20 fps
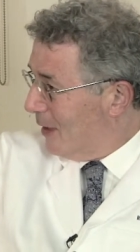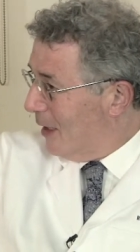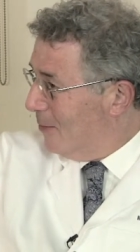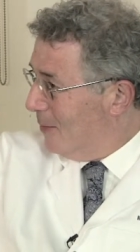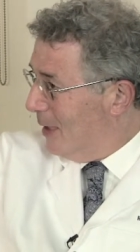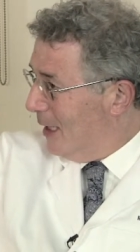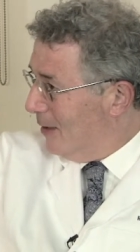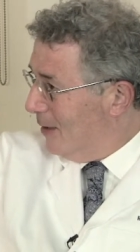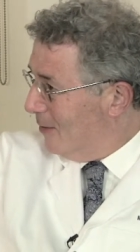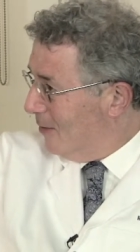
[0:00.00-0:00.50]
I
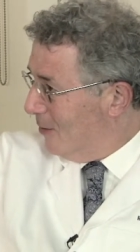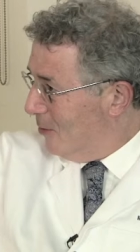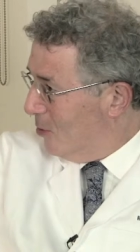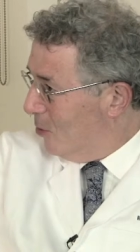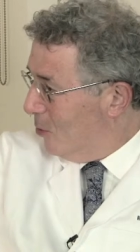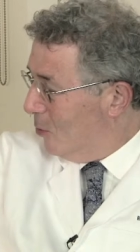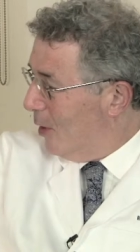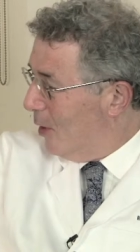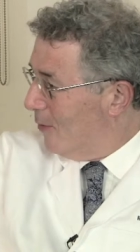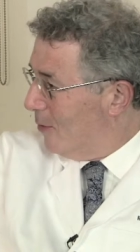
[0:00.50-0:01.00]
mean,
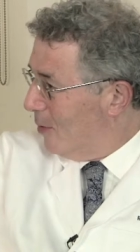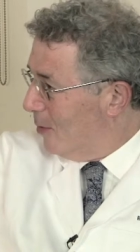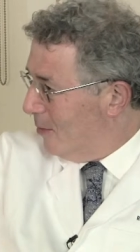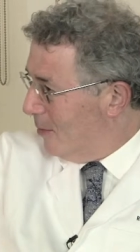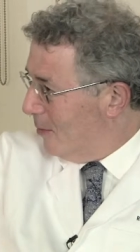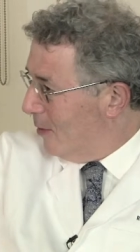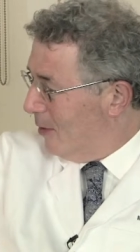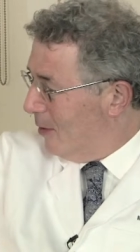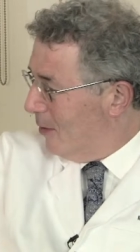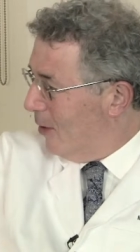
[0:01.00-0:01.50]
whoever
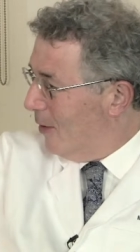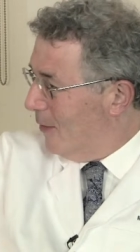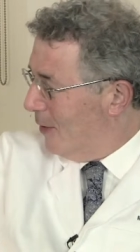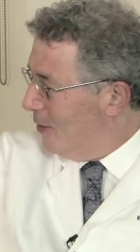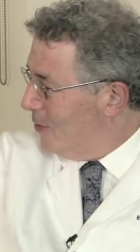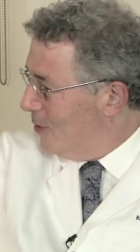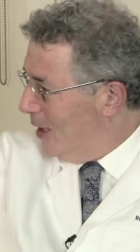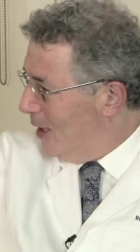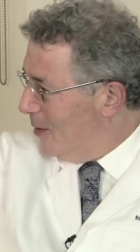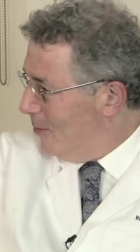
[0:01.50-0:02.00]
on
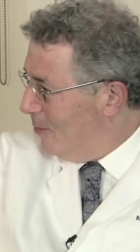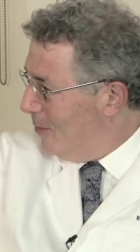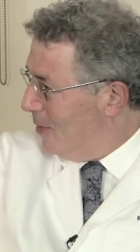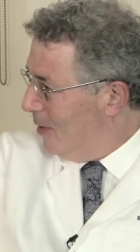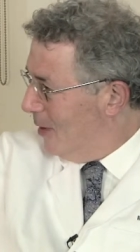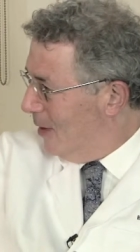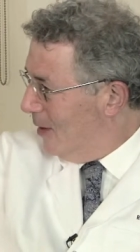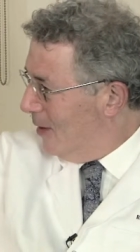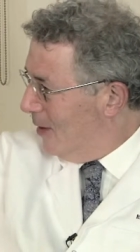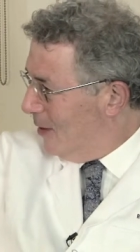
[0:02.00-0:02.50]
the
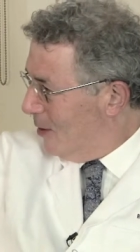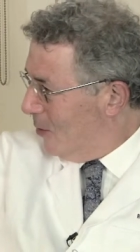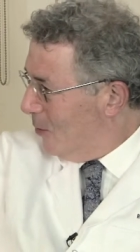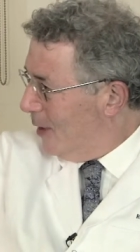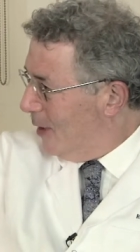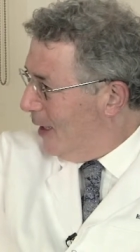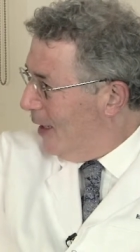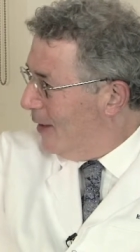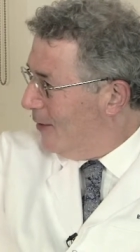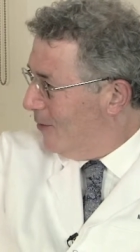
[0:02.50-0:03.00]
team
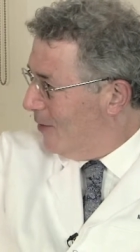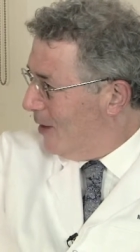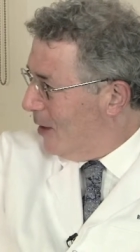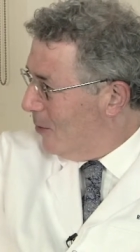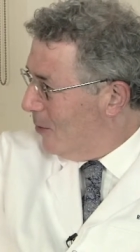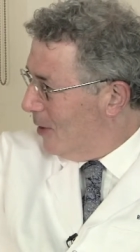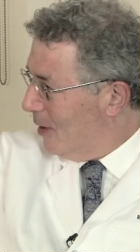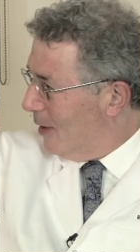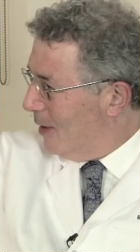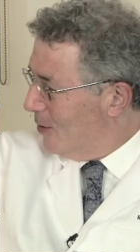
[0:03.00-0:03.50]
creates that
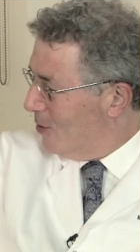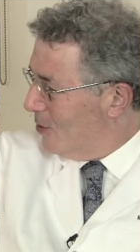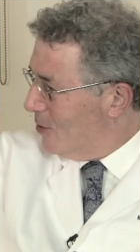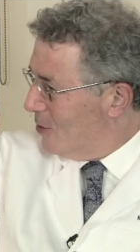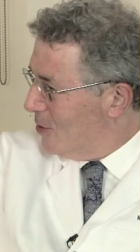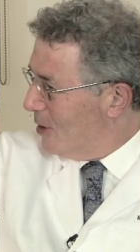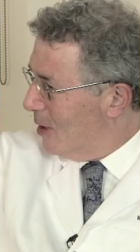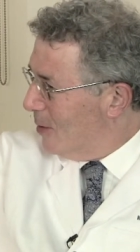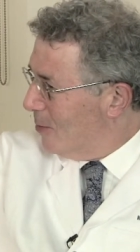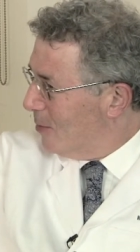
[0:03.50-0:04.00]

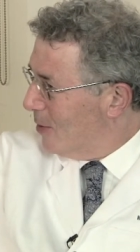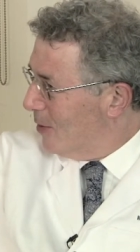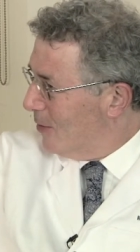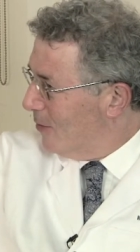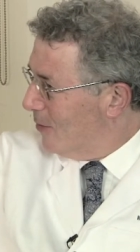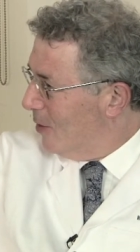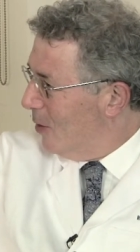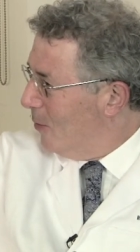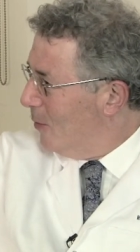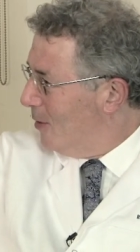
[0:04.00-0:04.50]
relationship,
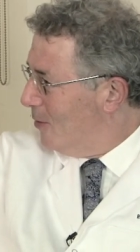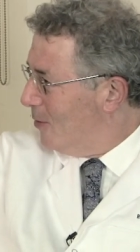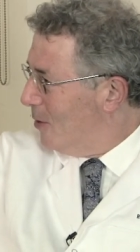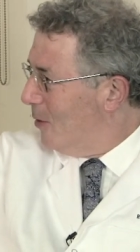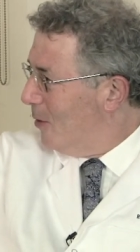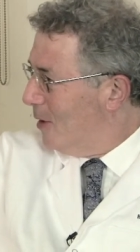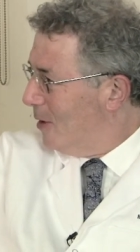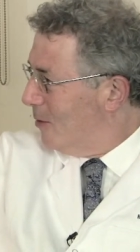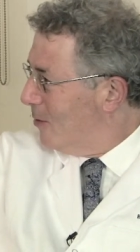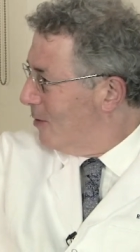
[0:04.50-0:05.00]
because no one's
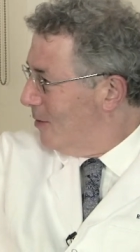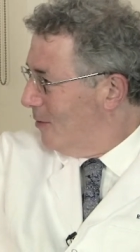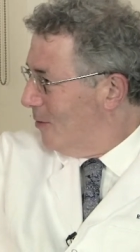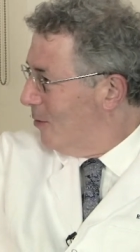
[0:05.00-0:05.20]
going to